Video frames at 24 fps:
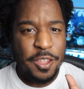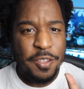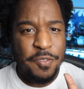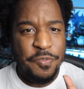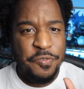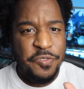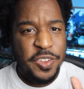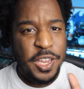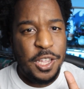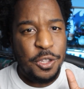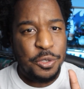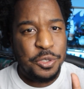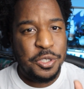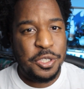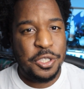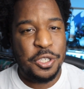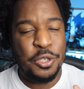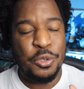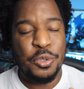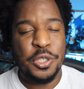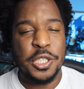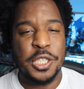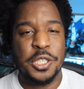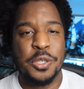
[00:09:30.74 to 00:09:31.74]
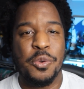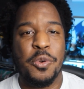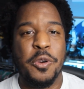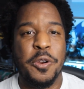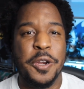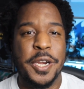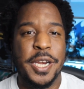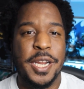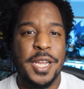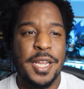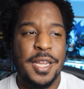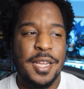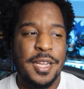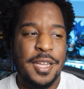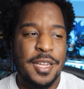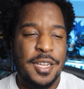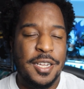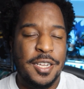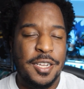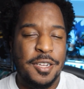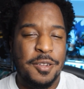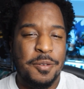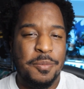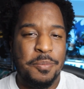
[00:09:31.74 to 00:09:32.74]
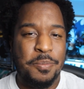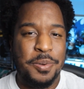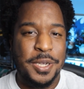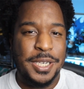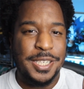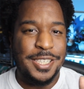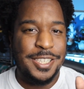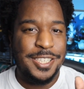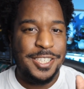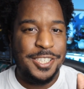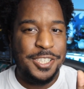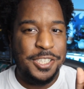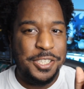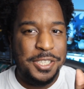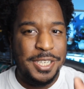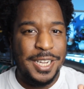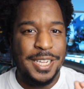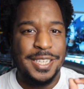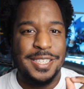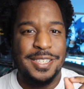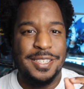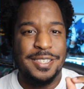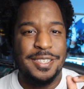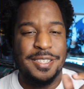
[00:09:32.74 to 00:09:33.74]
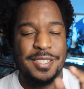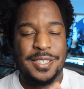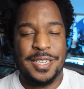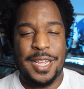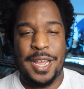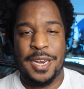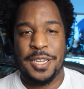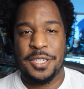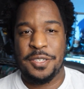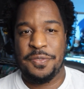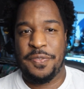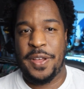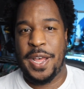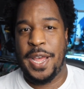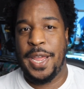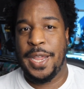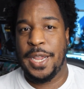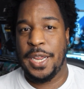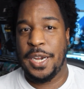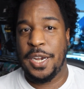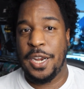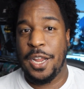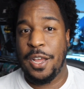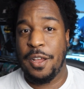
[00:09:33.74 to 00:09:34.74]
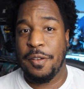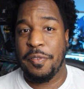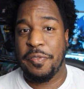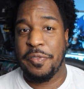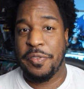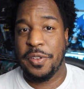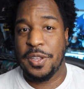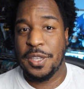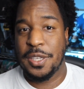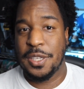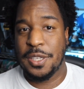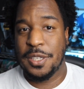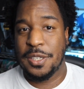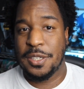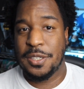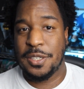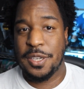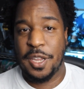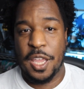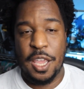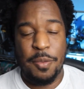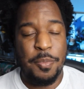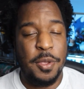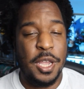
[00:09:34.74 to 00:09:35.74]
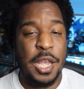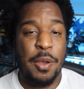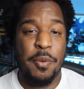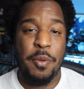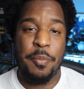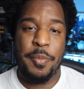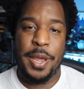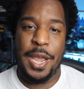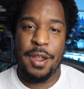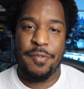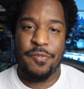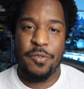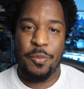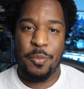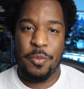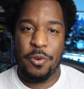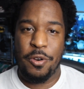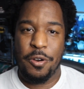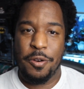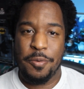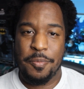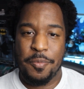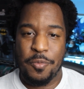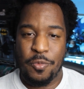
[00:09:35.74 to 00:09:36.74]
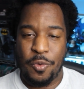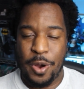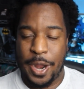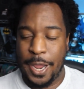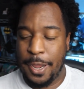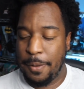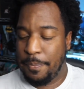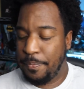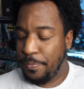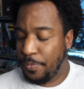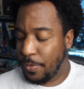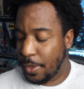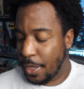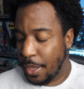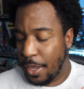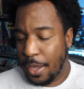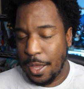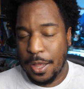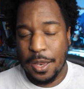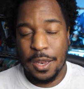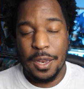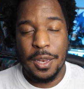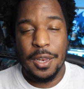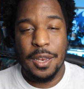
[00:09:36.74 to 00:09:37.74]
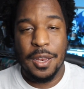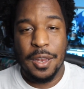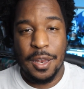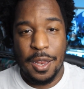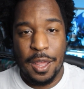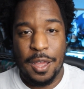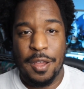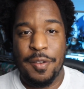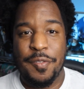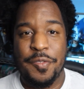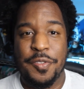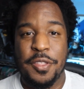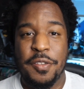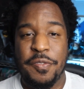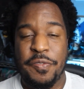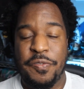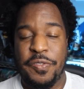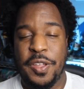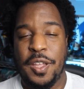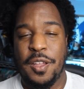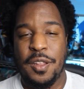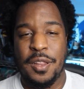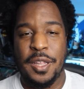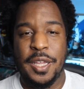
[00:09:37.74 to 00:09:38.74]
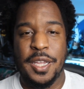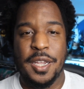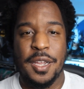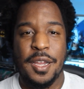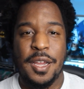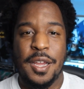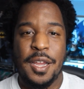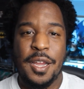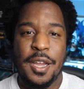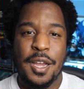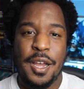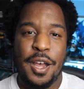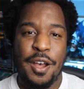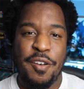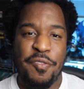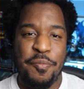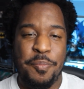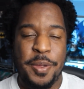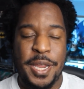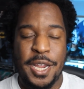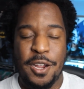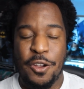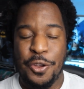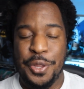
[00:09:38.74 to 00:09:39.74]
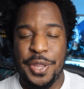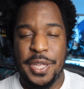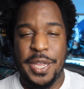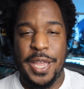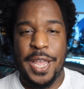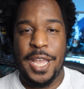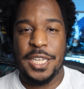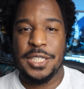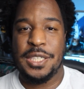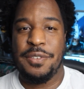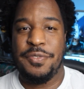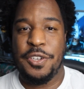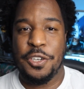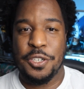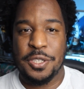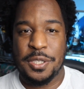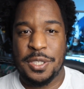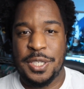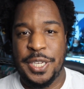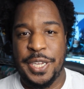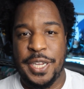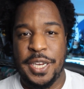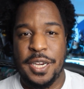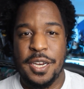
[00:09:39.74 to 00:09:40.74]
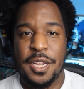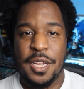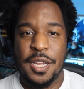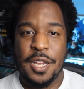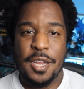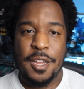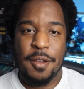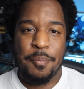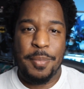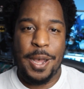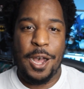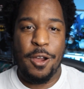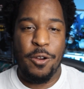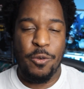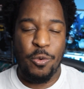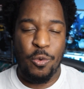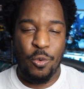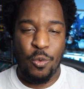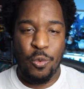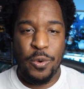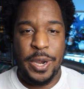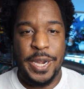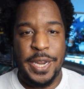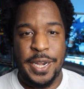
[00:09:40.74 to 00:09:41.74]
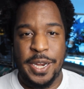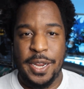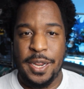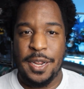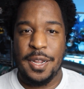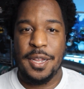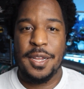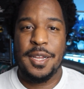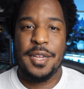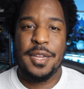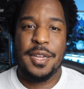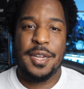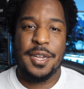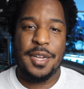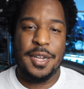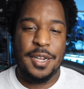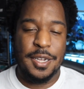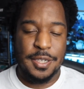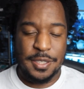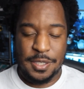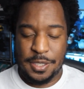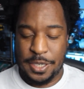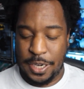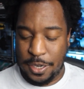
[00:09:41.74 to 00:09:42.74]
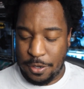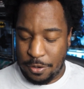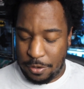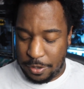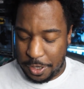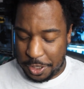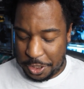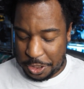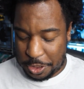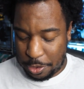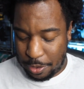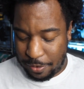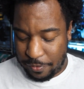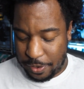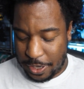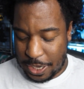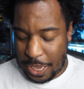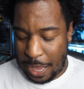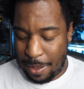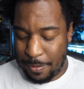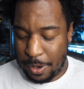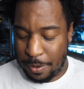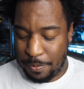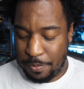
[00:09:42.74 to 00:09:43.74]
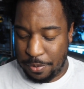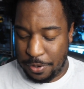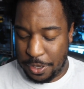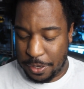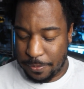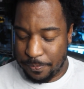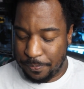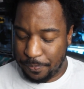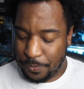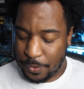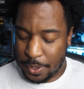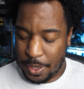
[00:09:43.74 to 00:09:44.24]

feels too short, but just satisfying enough to keep you coming back for more, right? Love the feeling of being on the edge of your seat about reading a single issue of a comic book.